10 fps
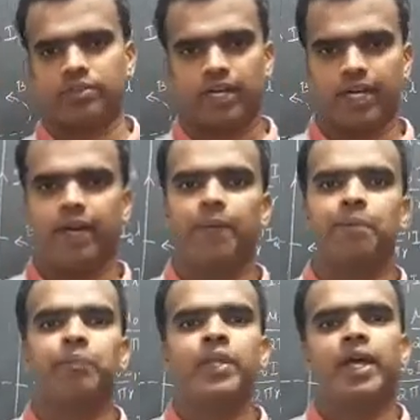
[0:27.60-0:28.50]
Okay,
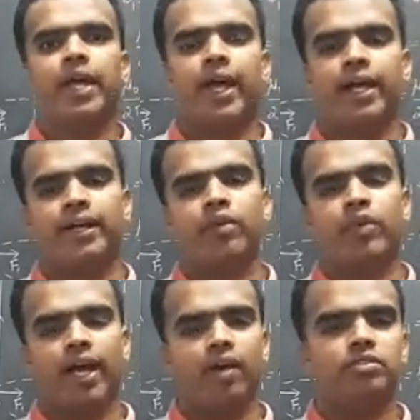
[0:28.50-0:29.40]
and we
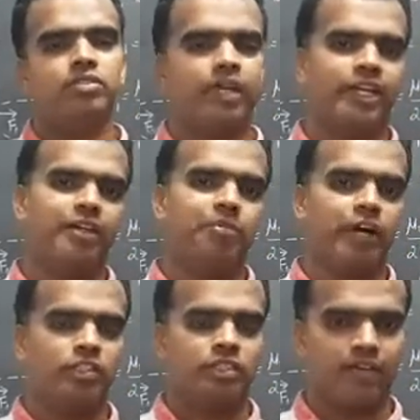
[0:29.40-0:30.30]
have studied
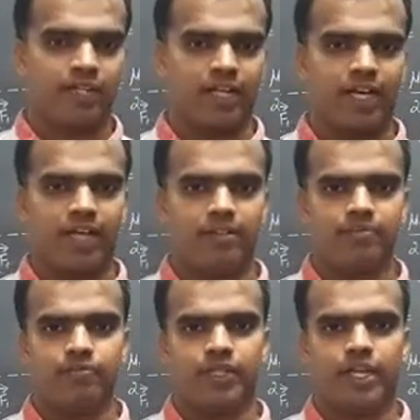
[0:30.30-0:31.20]
Bell-Savart law
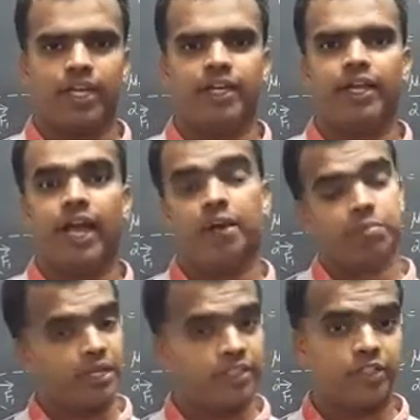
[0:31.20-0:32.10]
and
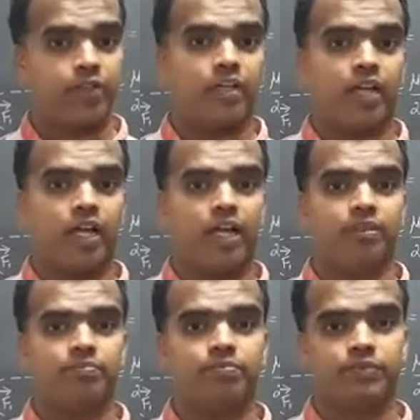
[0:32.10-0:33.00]
Ampere circuit law.
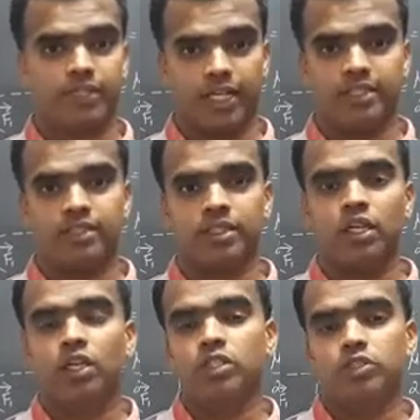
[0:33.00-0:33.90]
Yes,
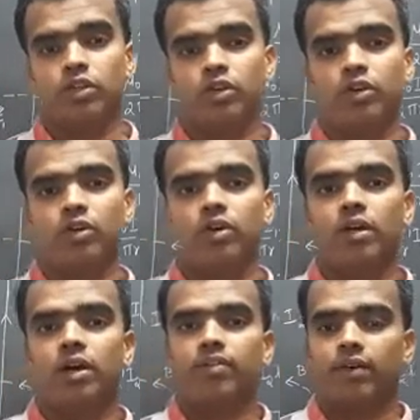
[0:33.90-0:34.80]
so
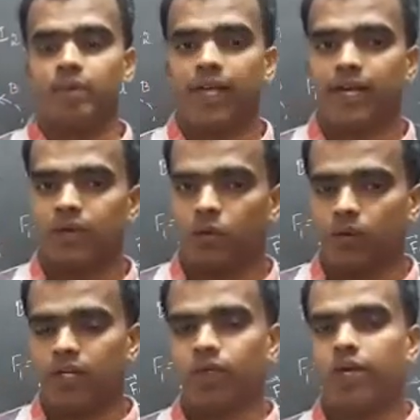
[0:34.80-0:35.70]
from that
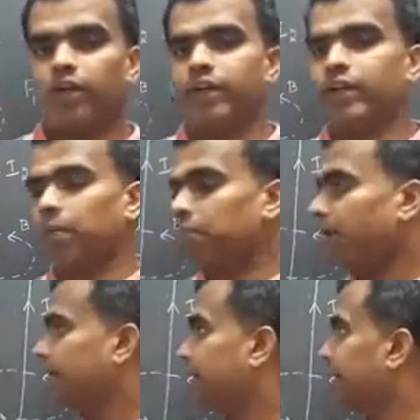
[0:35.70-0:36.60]
one we are going to
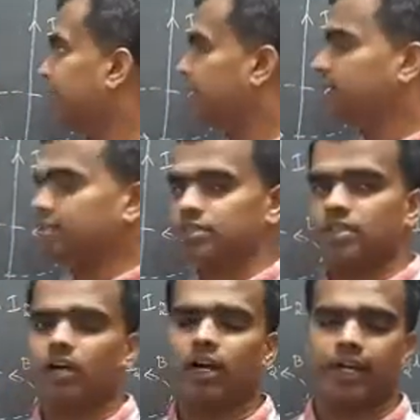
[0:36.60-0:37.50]
apply here.
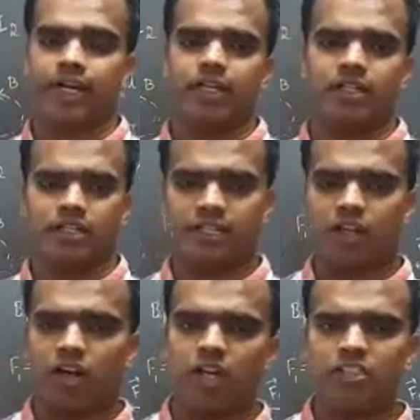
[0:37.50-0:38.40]
Okay, the
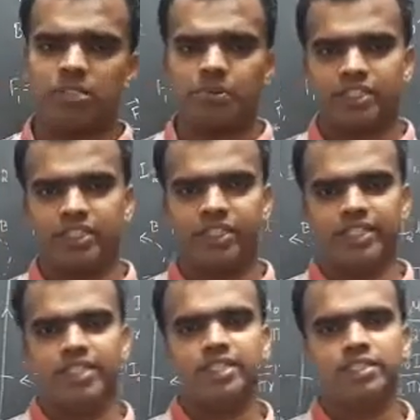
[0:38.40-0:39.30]
concept is
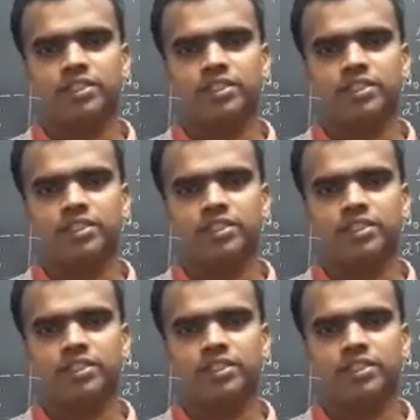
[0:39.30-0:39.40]
here.